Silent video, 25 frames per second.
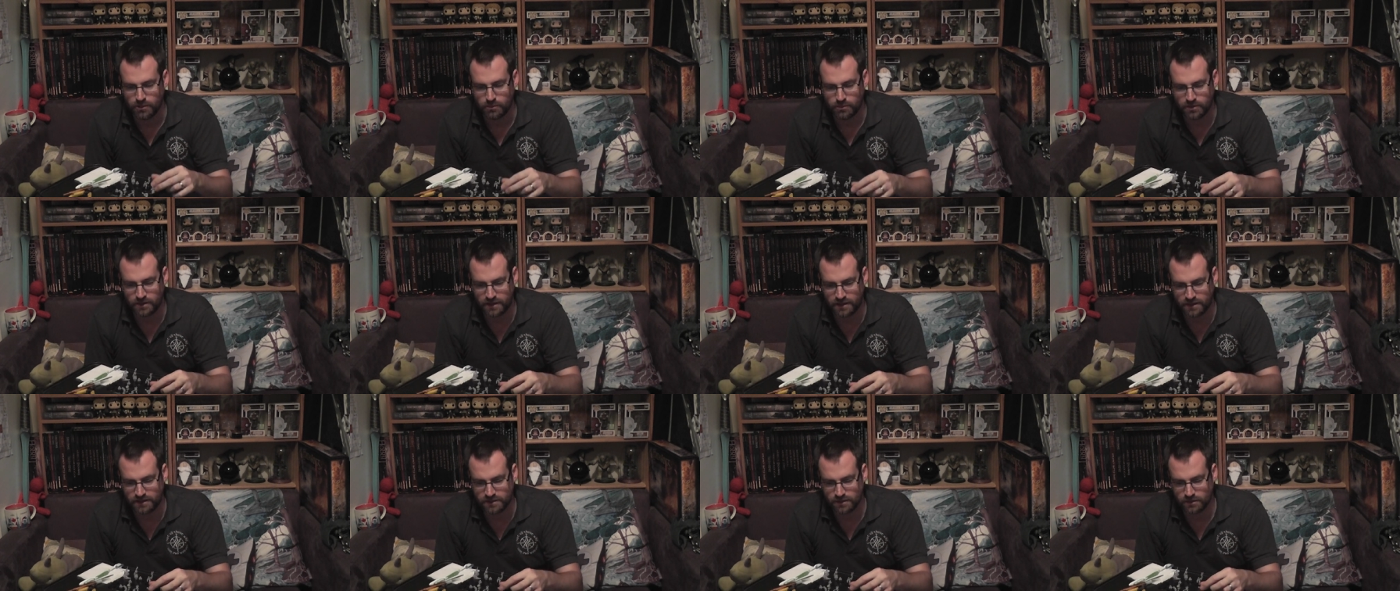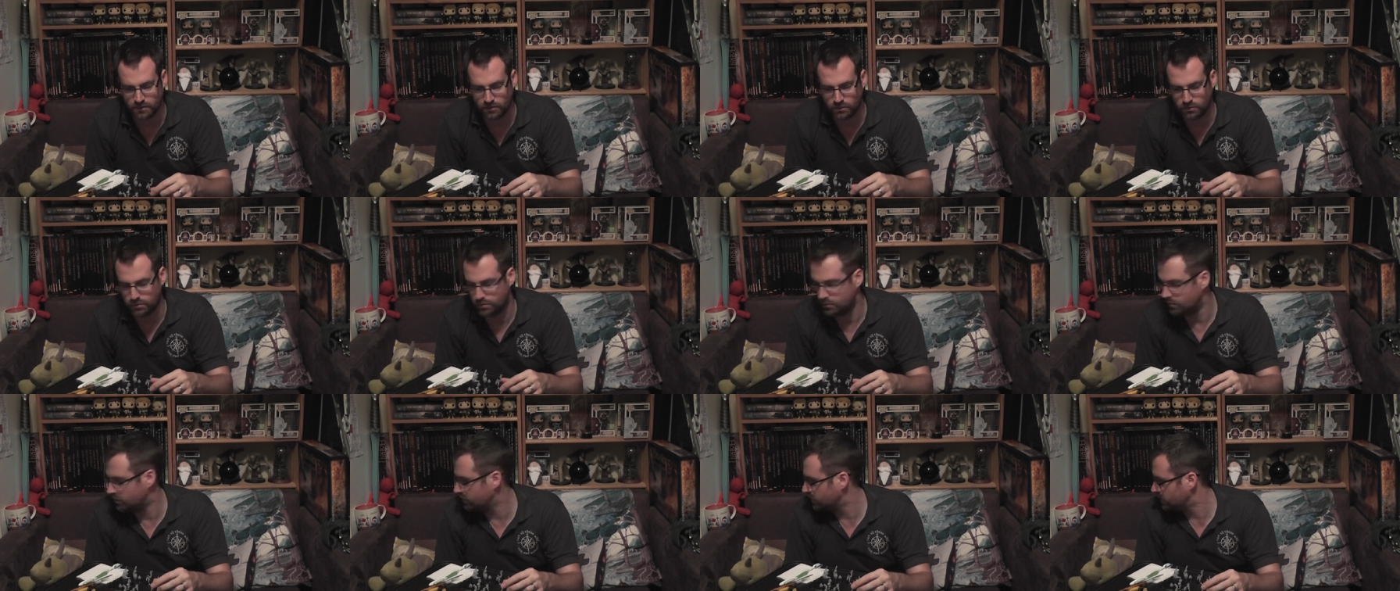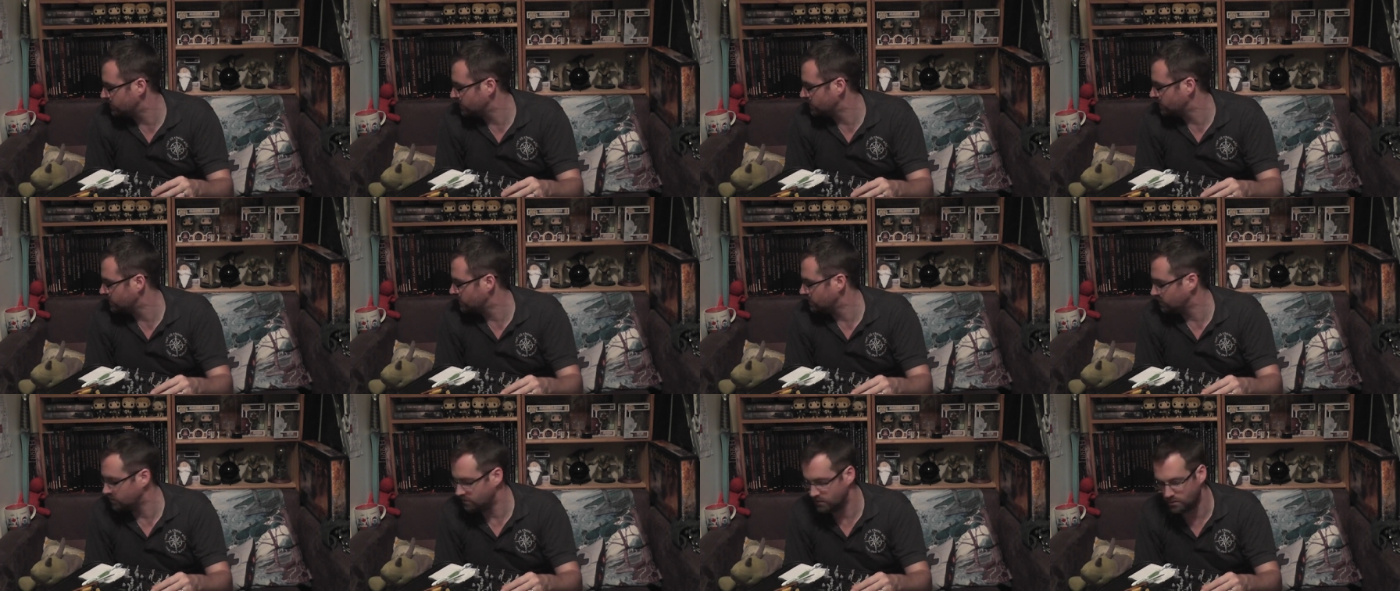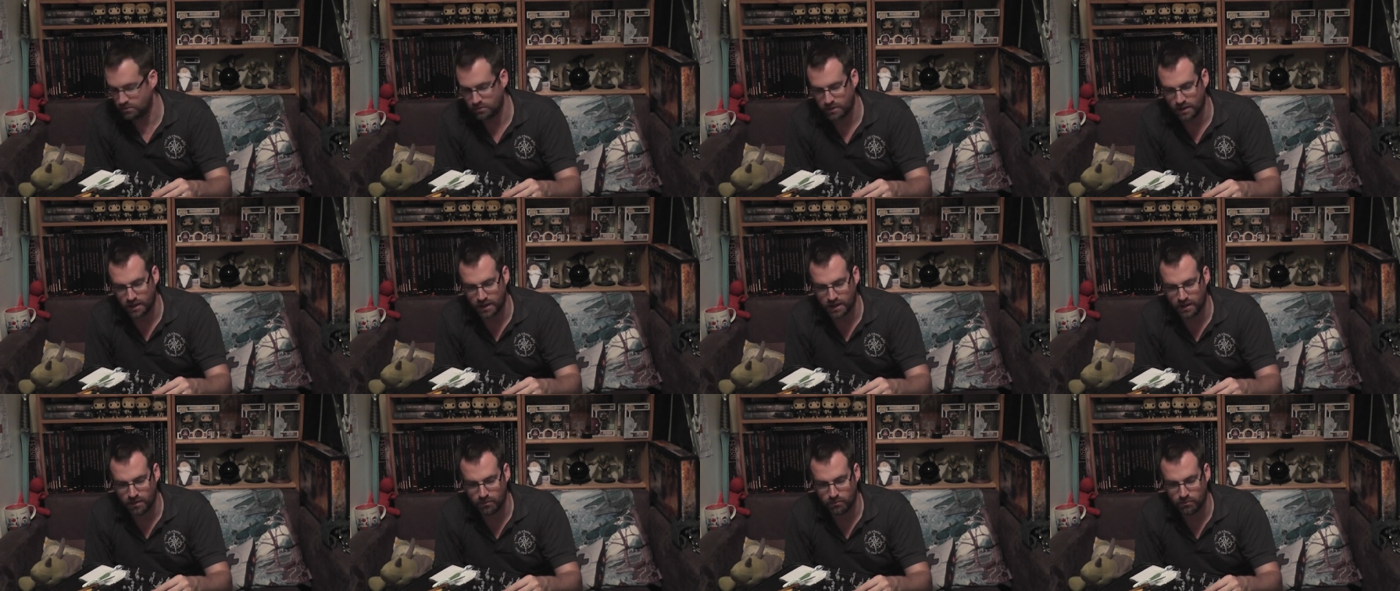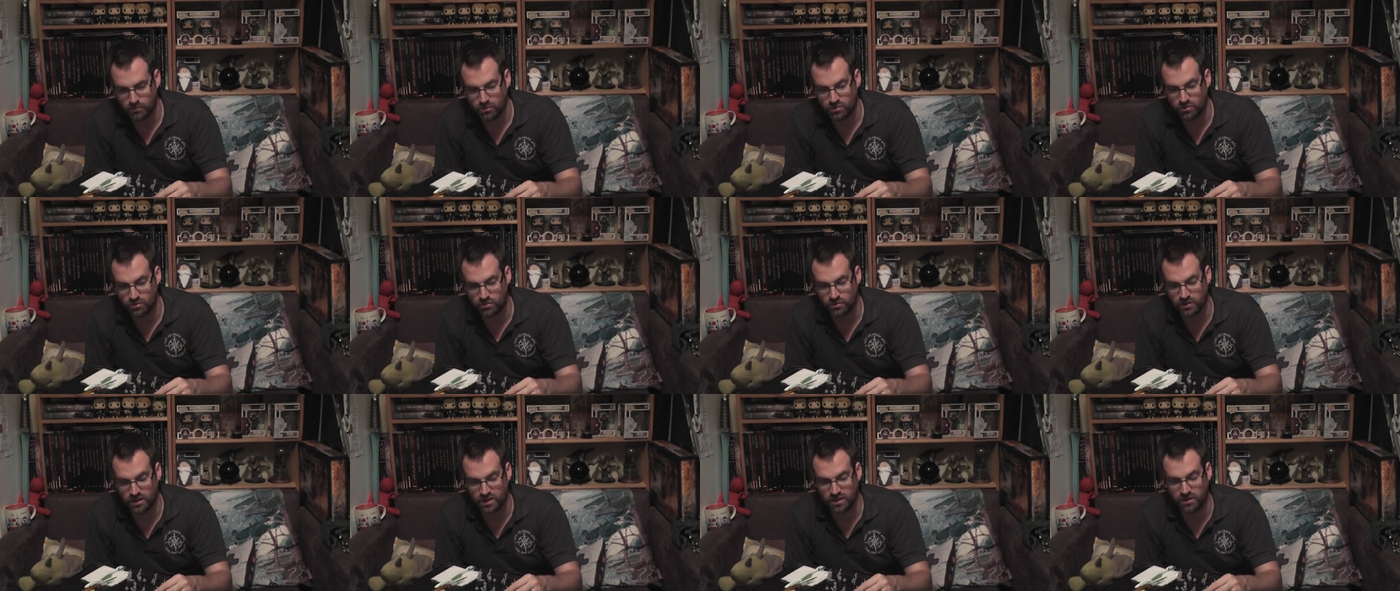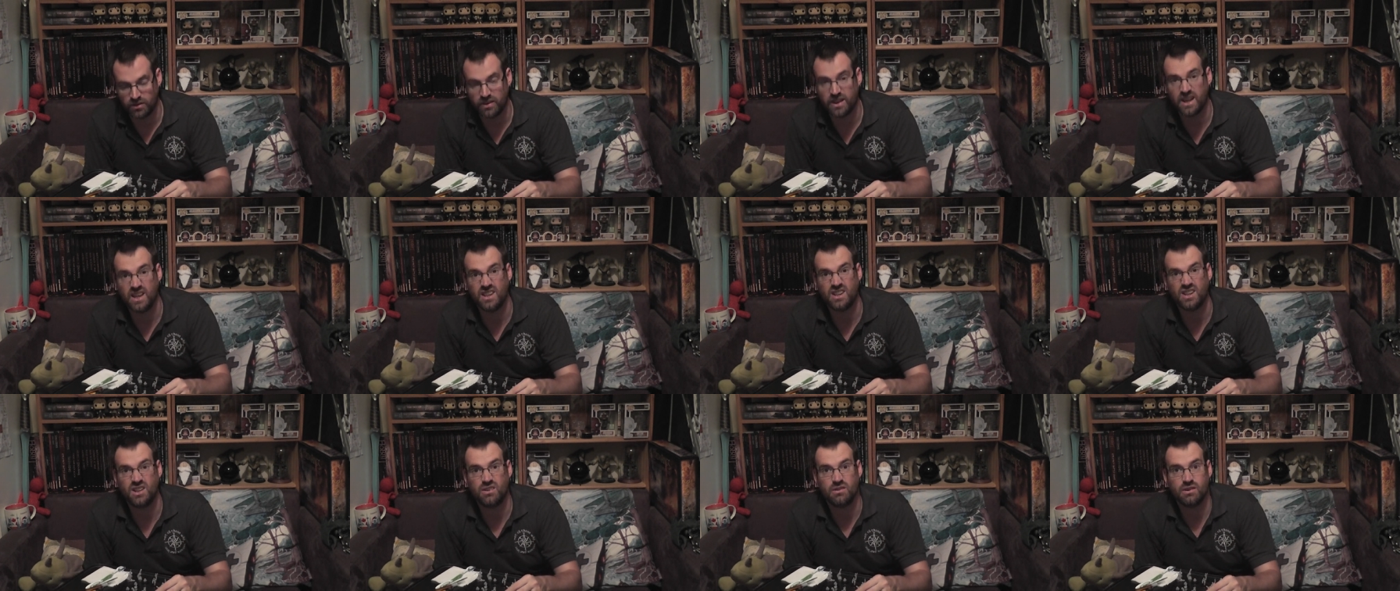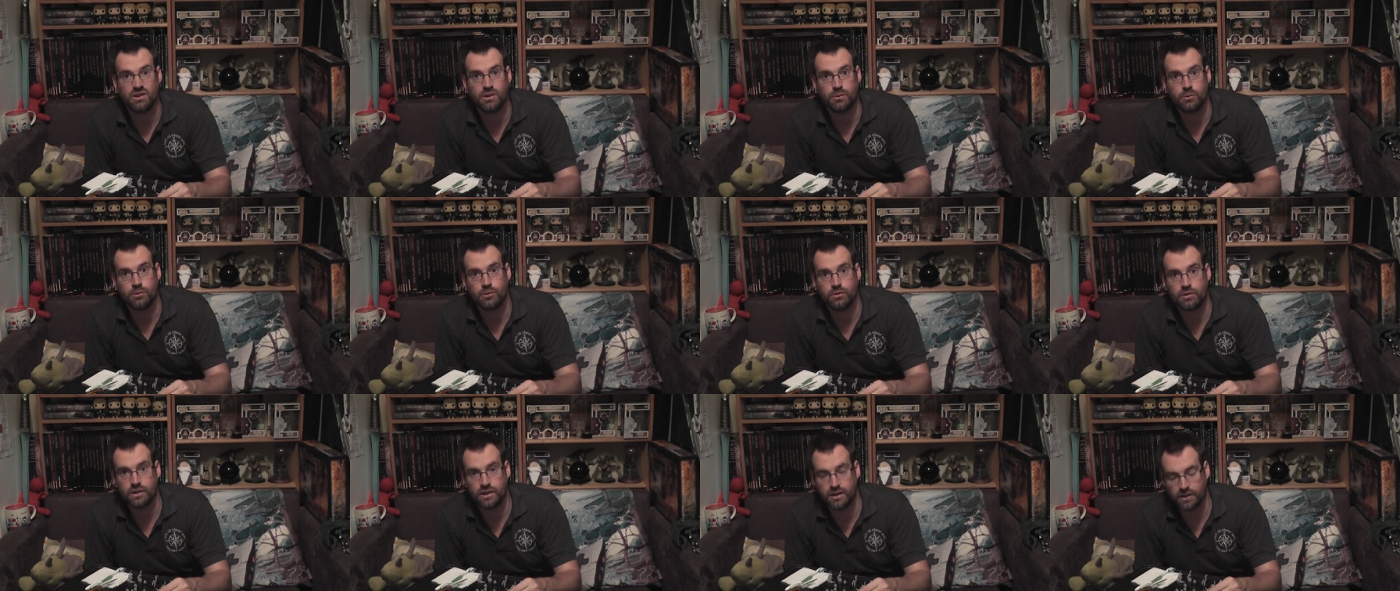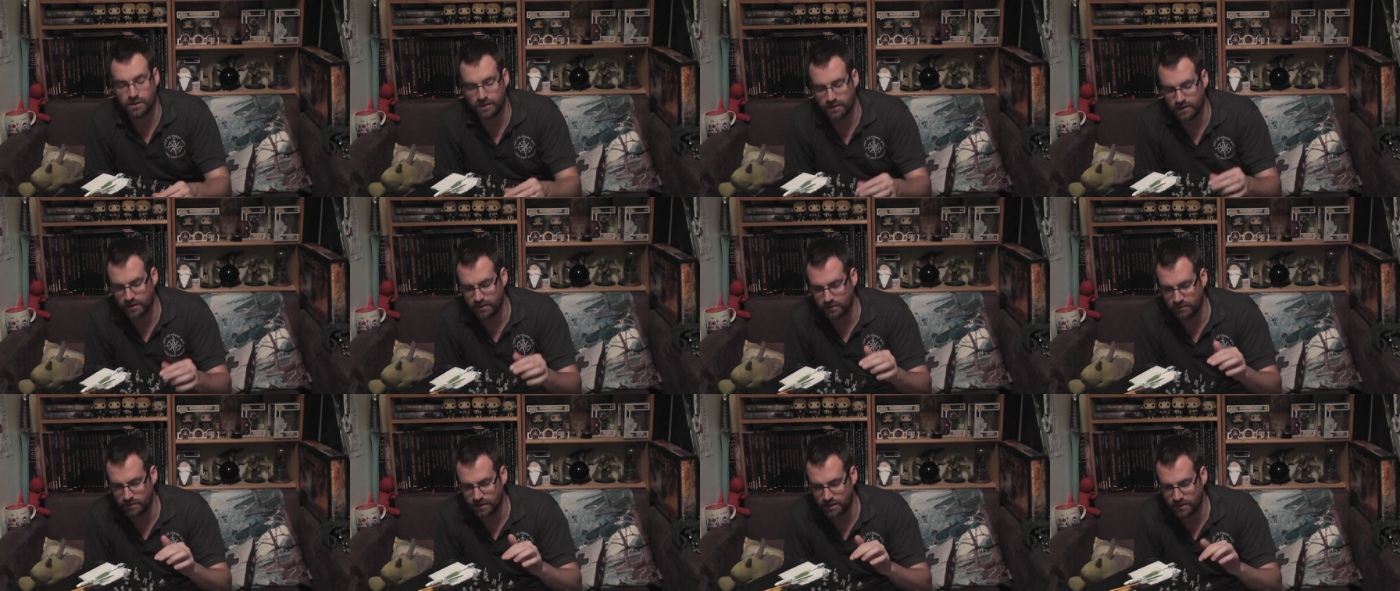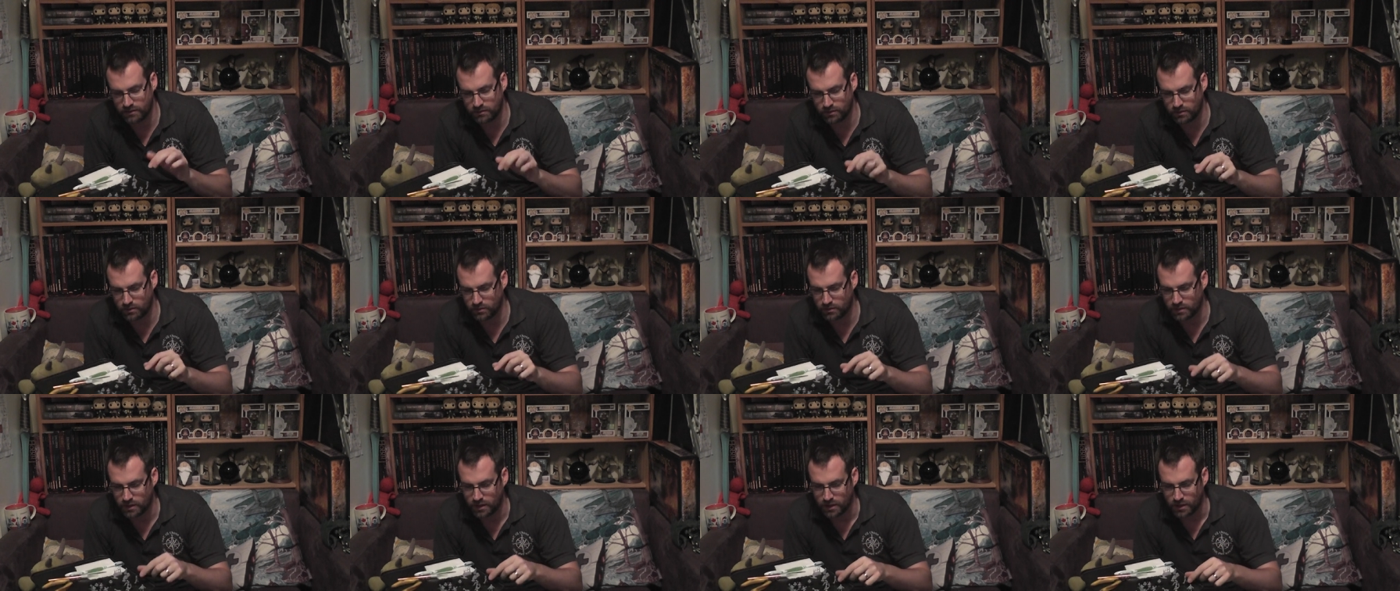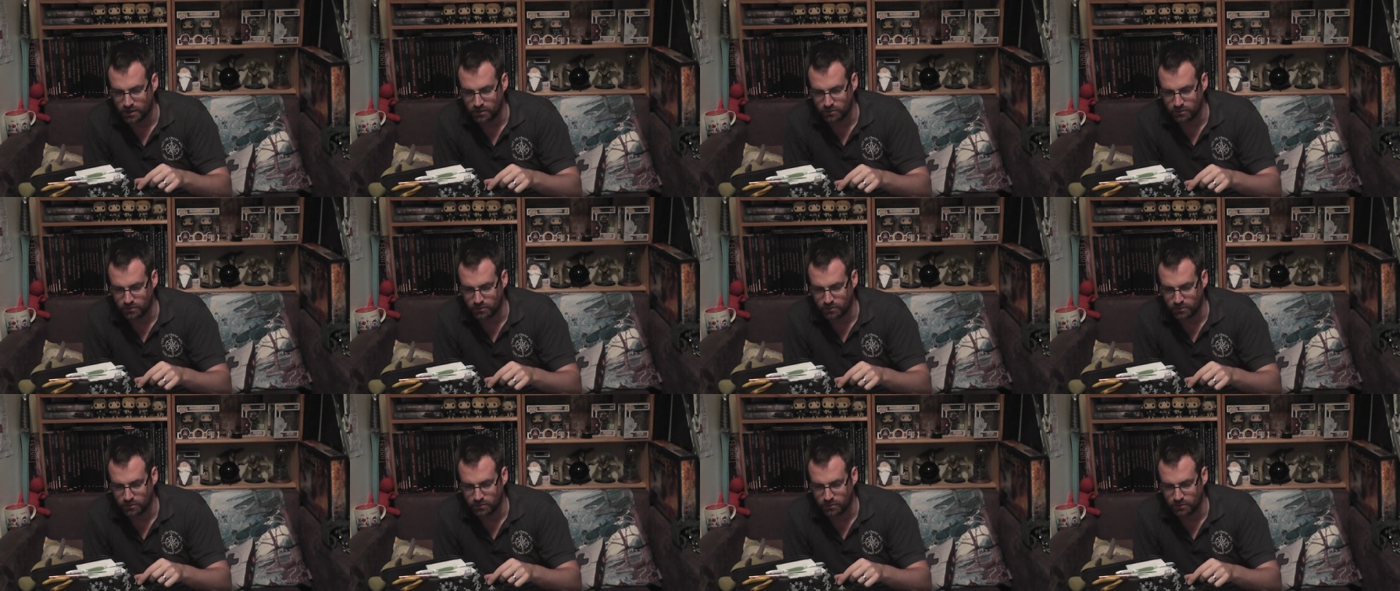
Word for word: But these are all the new, um, well they're not that new anymore really, although they're a year old.